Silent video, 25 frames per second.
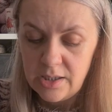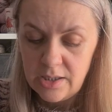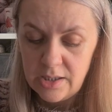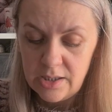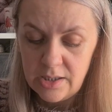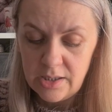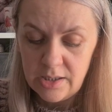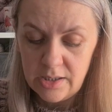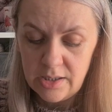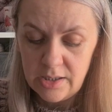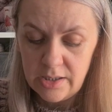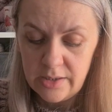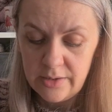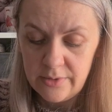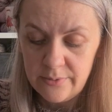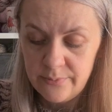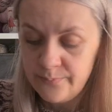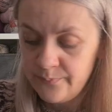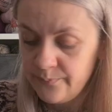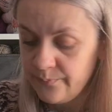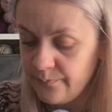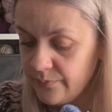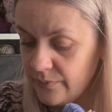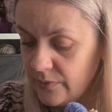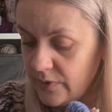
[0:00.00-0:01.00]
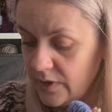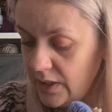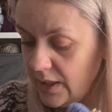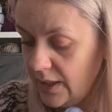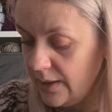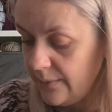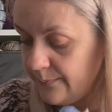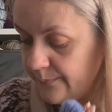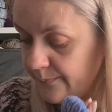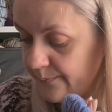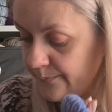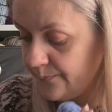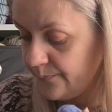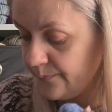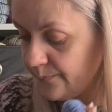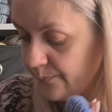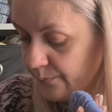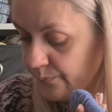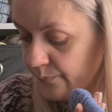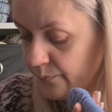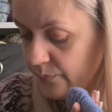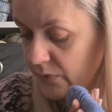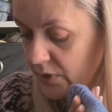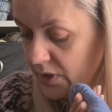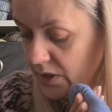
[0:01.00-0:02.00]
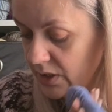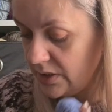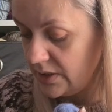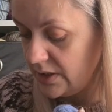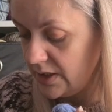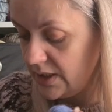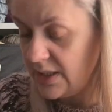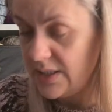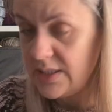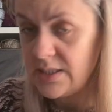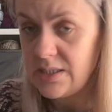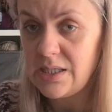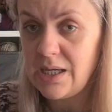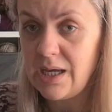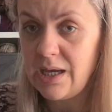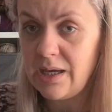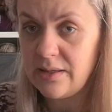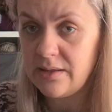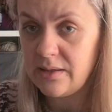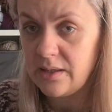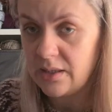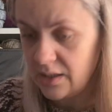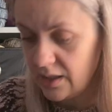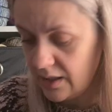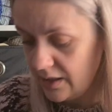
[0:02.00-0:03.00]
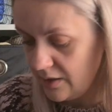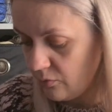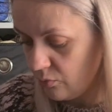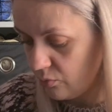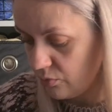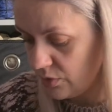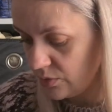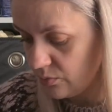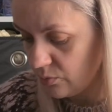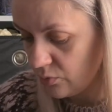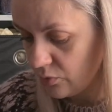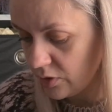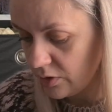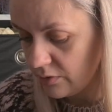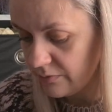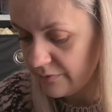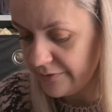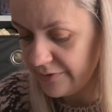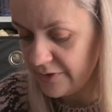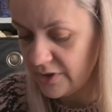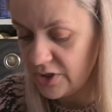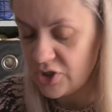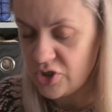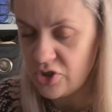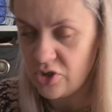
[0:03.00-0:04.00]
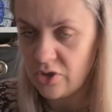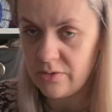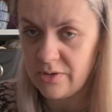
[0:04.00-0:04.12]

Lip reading: Yeah. These, and then I have one more finished.